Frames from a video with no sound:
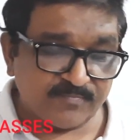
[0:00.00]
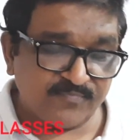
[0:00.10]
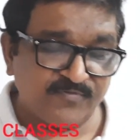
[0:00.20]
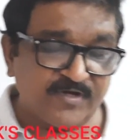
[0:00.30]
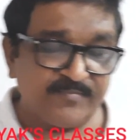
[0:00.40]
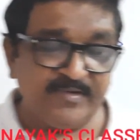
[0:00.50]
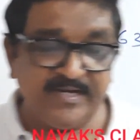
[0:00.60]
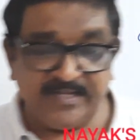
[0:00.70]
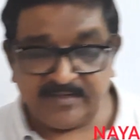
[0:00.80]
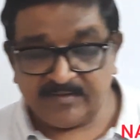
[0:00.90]

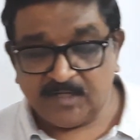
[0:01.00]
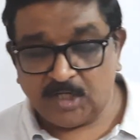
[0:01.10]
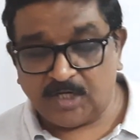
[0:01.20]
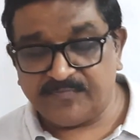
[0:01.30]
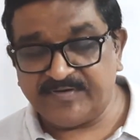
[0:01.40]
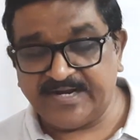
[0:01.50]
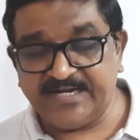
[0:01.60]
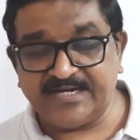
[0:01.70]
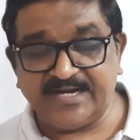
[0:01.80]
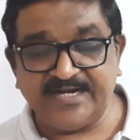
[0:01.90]
formulae of
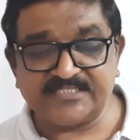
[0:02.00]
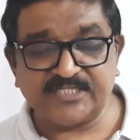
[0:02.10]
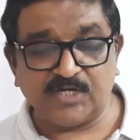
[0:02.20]
hydrides